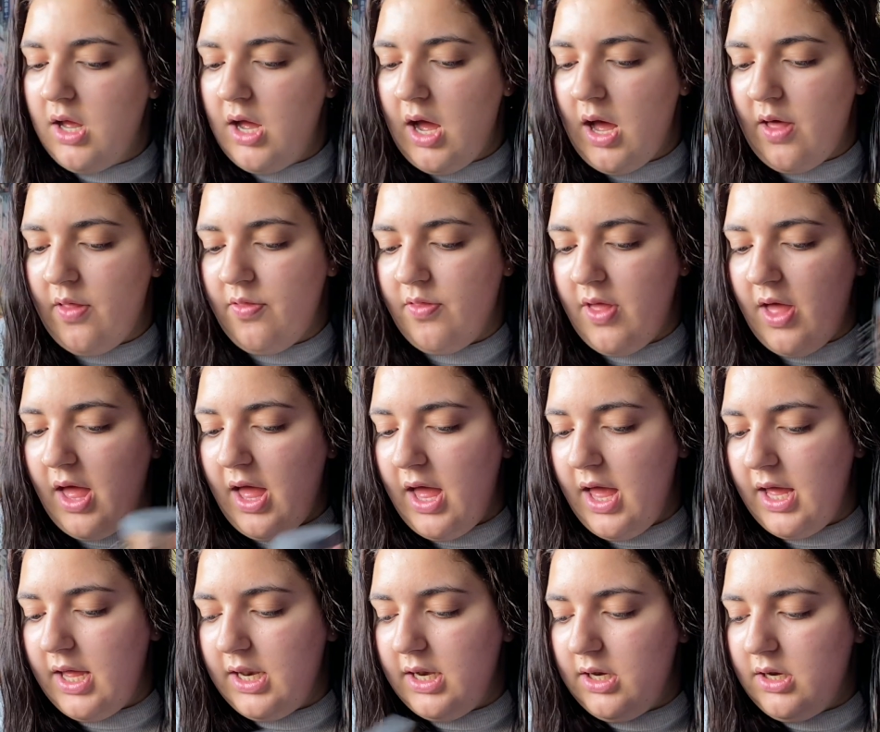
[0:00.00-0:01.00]
and
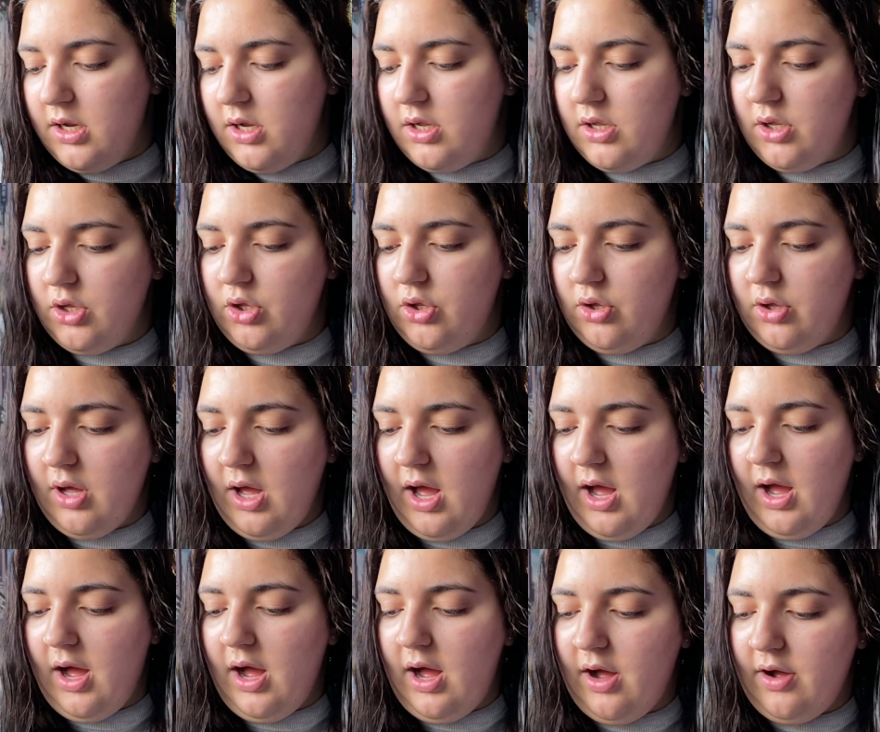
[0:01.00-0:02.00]
then you
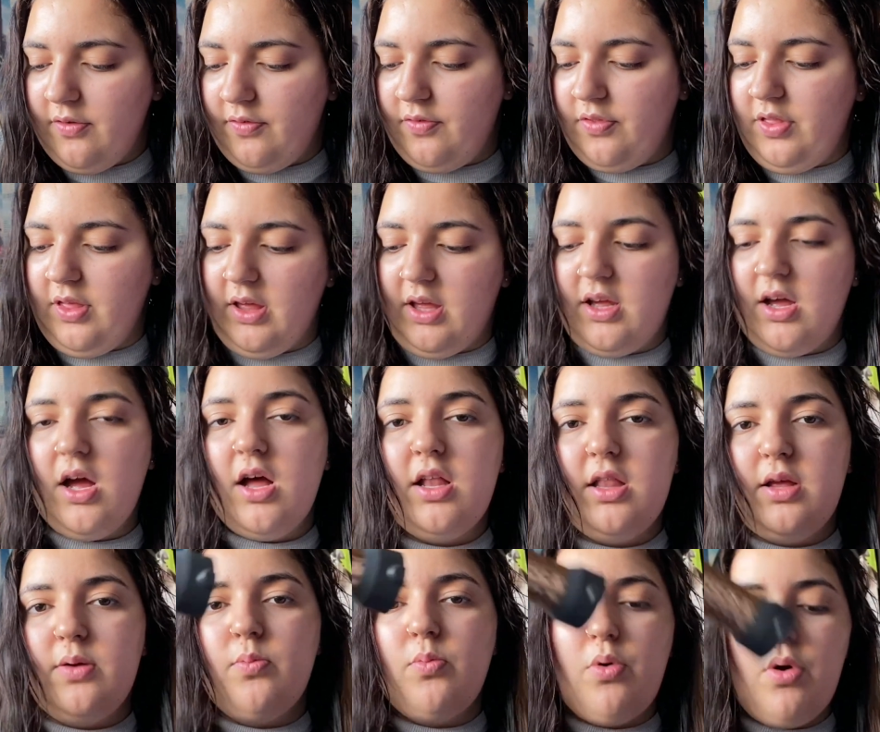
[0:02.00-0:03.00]
have the
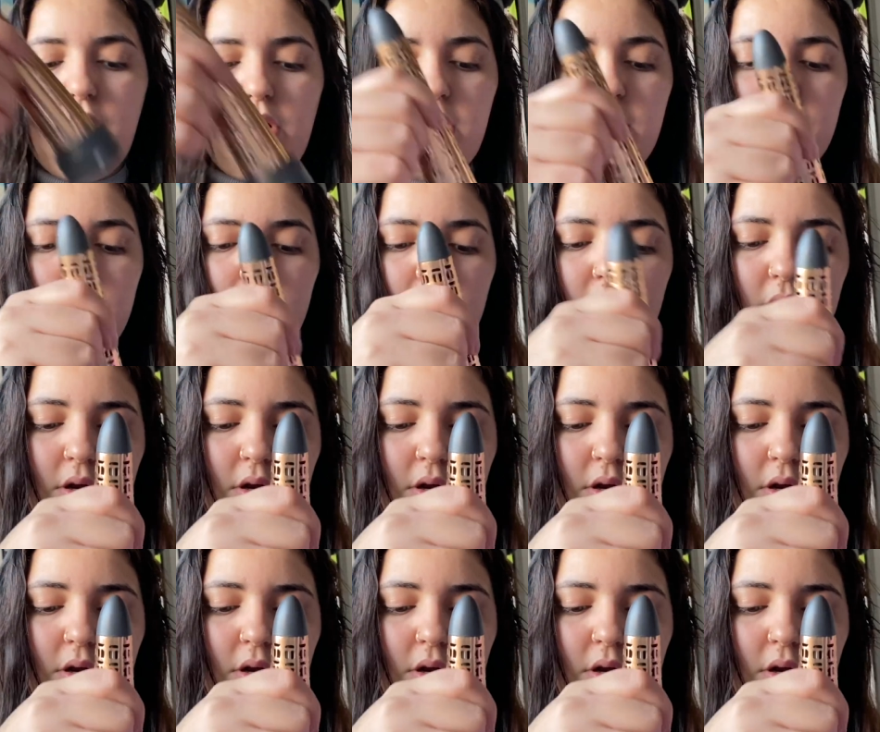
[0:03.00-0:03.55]
curling one,